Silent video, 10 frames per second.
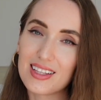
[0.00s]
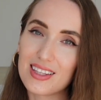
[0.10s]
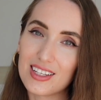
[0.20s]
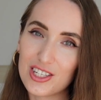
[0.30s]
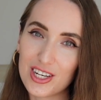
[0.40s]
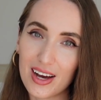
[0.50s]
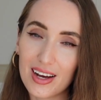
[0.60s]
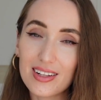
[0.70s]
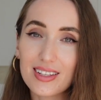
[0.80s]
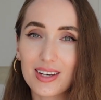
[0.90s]
the
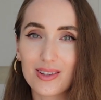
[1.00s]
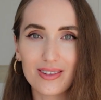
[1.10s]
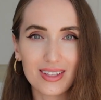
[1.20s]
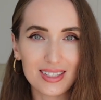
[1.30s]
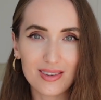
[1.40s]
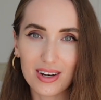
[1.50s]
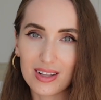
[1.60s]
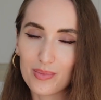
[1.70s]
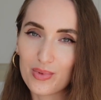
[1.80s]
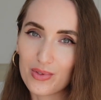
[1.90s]
child can only
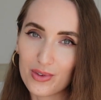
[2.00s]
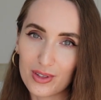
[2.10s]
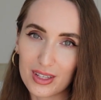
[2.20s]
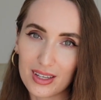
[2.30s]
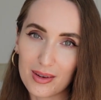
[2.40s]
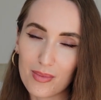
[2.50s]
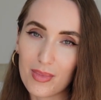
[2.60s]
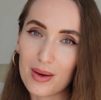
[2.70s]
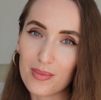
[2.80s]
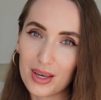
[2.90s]
develop fully
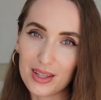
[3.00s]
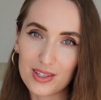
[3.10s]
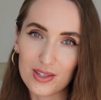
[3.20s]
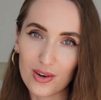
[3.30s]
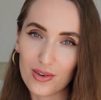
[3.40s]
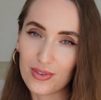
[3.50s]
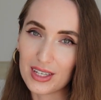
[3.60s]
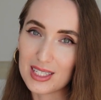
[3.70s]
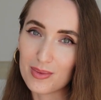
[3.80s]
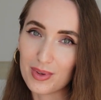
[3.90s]
by means of
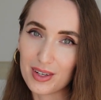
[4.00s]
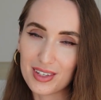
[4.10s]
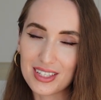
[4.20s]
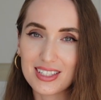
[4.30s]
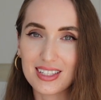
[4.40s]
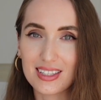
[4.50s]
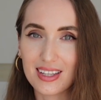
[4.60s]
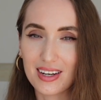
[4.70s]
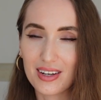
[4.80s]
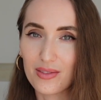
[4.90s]
experience in
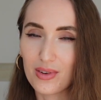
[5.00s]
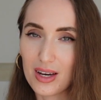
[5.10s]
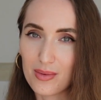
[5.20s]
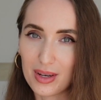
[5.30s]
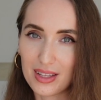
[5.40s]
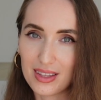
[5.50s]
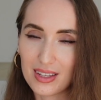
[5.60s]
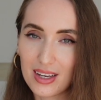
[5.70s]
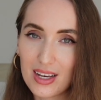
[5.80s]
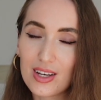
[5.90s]
their environment.
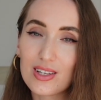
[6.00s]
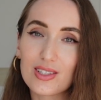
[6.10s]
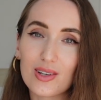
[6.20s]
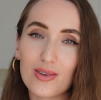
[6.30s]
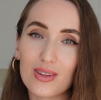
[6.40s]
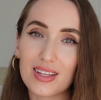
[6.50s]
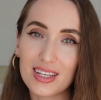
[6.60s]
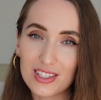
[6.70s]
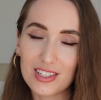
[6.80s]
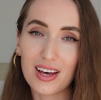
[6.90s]
So
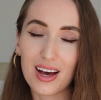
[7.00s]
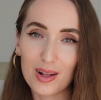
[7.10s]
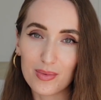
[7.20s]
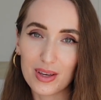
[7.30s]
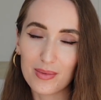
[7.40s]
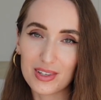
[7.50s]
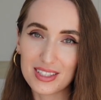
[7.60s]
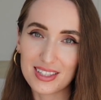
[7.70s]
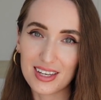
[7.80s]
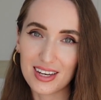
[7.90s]
let's help them
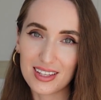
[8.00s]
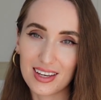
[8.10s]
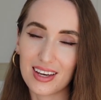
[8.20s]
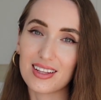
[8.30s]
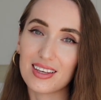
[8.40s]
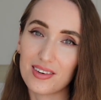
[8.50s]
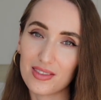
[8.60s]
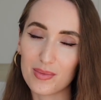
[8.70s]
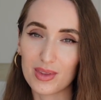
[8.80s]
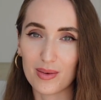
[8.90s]
with that and give
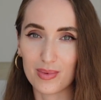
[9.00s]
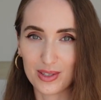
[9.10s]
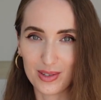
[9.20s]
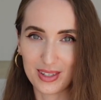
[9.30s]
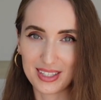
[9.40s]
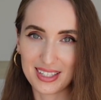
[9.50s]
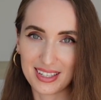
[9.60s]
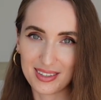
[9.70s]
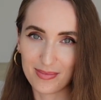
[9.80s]
them the opportunity.